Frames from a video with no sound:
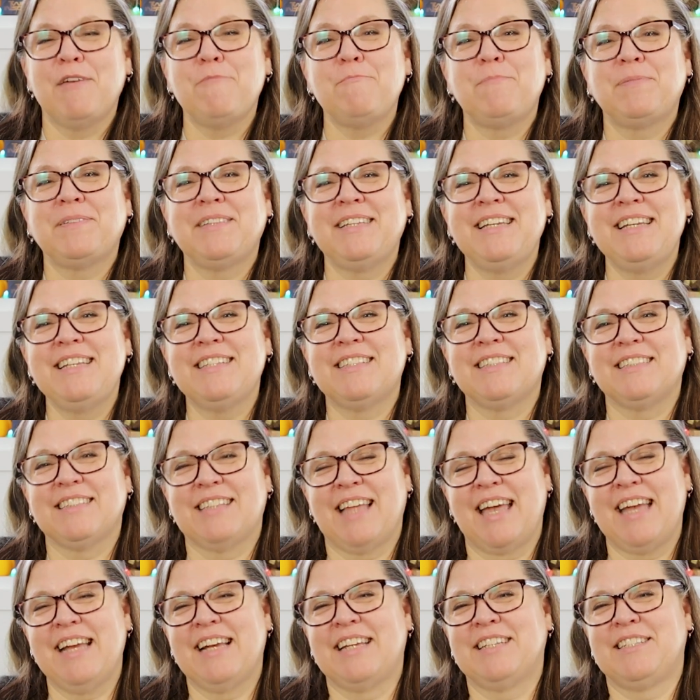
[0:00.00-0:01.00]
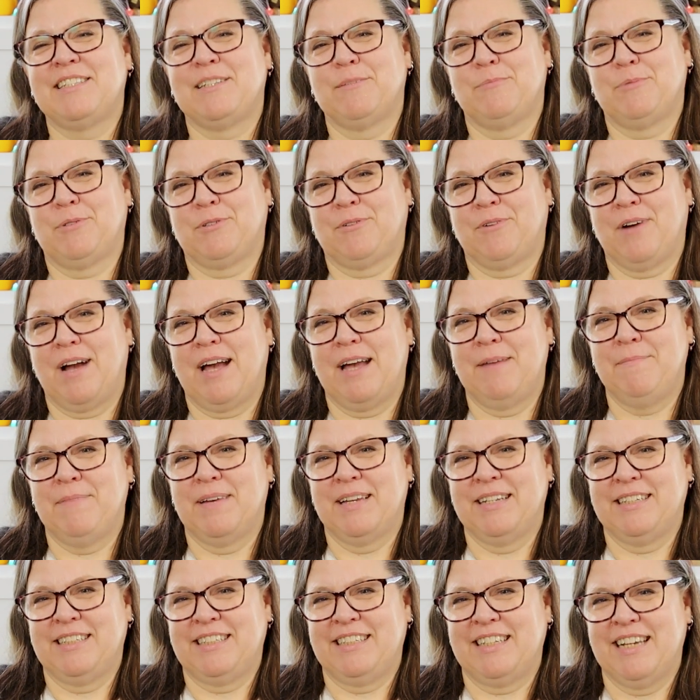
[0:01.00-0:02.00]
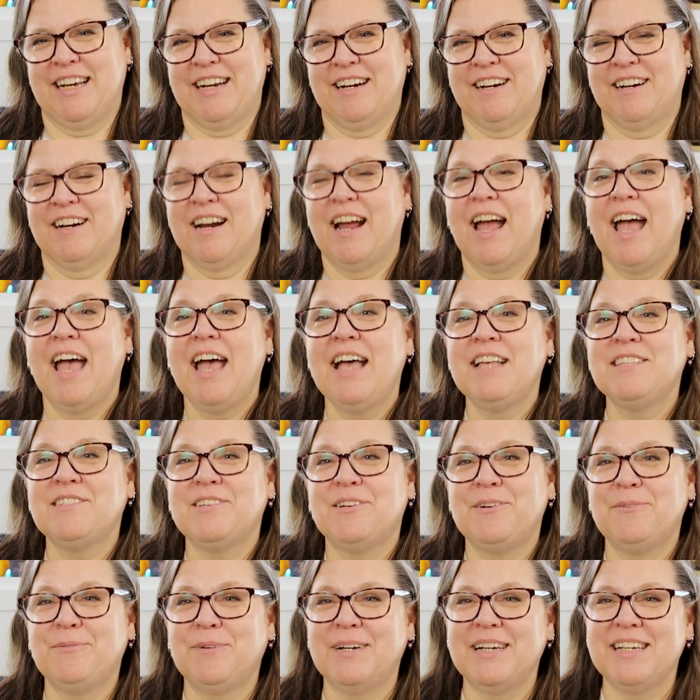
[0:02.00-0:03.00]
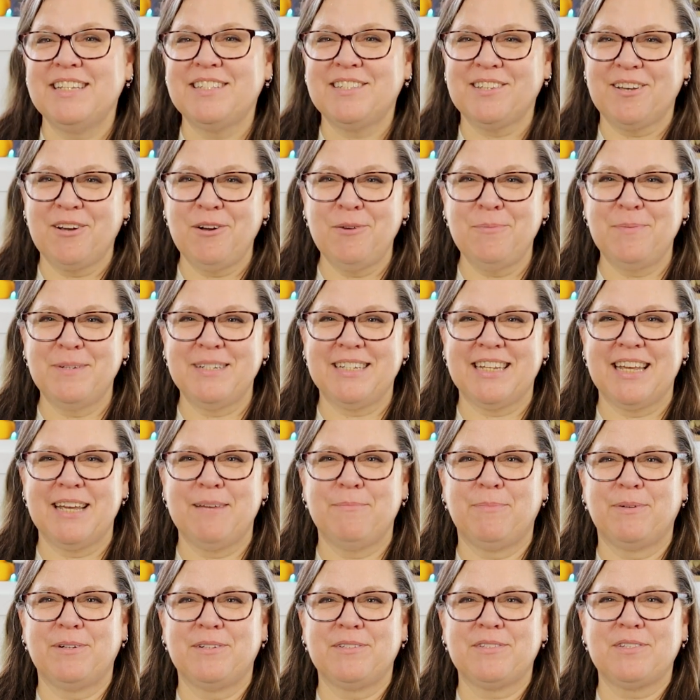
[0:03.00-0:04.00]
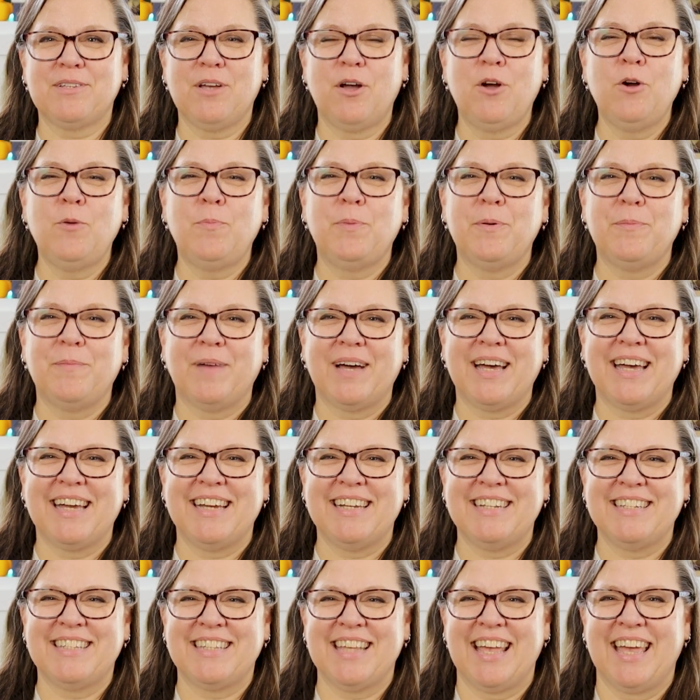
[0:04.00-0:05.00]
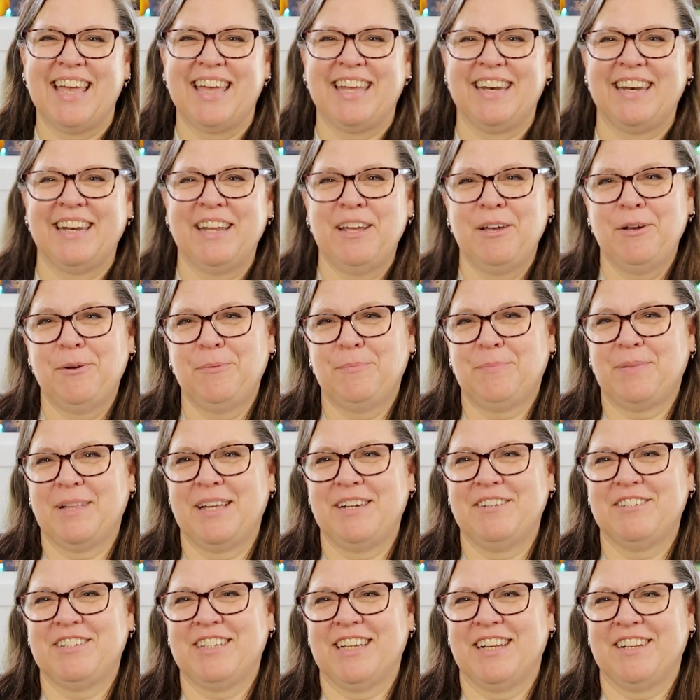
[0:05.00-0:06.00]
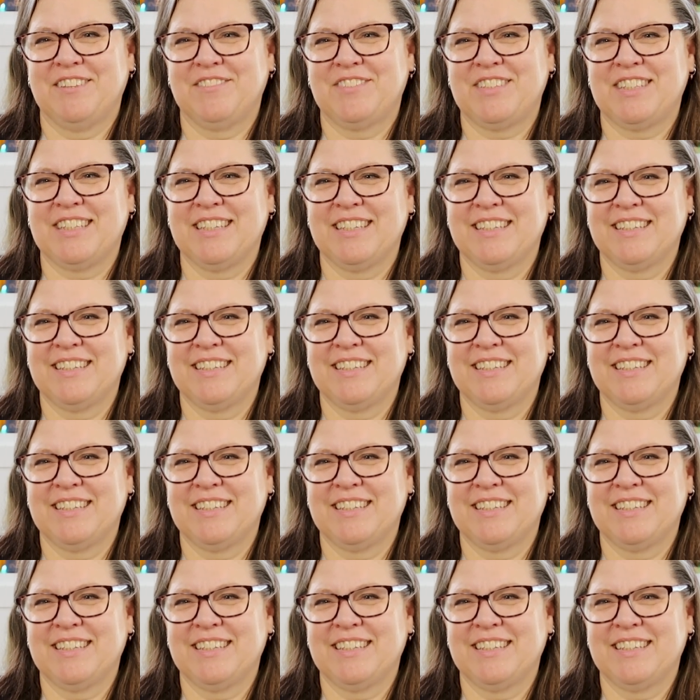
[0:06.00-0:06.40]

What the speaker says: then please like, subscribe, and share. As always, open tables, open minds, and play yourselves.